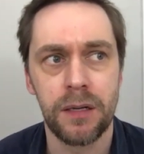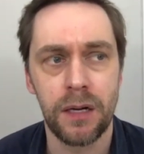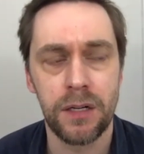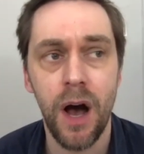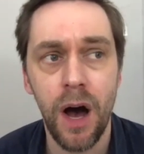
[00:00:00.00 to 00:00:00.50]

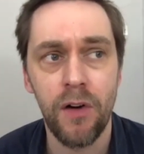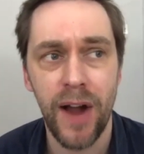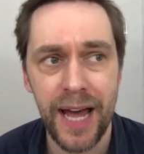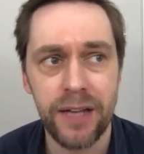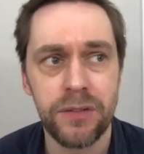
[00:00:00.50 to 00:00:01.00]
car
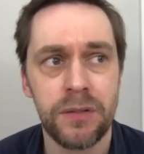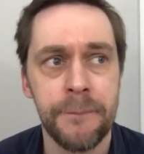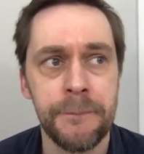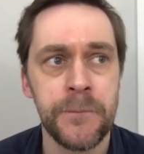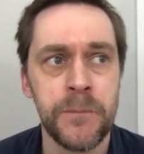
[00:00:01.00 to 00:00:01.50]
ad
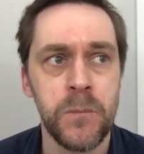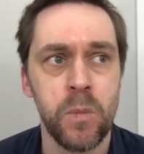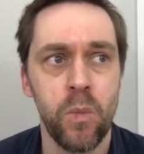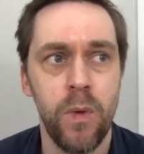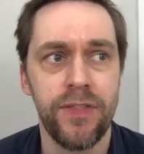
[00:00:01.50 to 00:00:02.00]

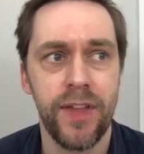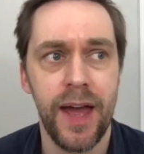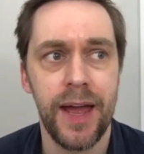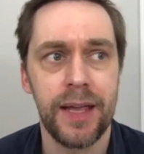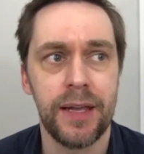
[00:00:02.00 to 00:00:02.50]
with
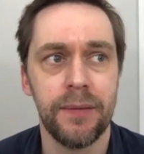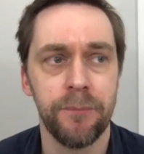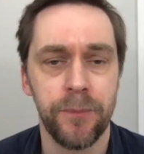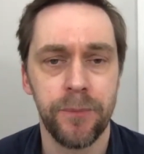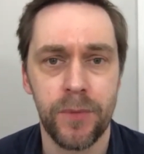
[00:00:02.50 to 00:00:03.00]
a
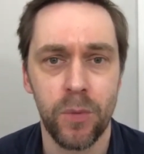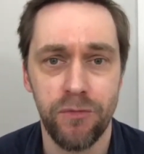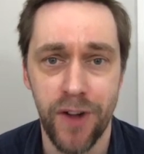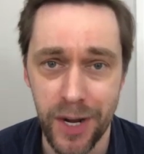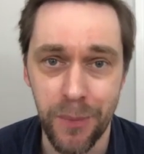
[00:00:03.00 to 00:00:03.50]

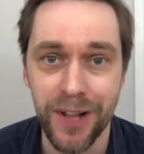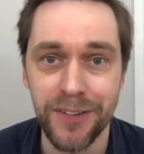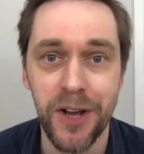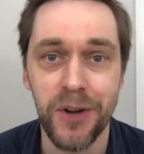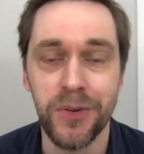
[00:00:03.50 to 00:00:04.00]
very
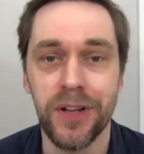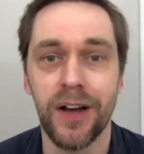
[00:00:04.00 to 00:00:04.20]
well-known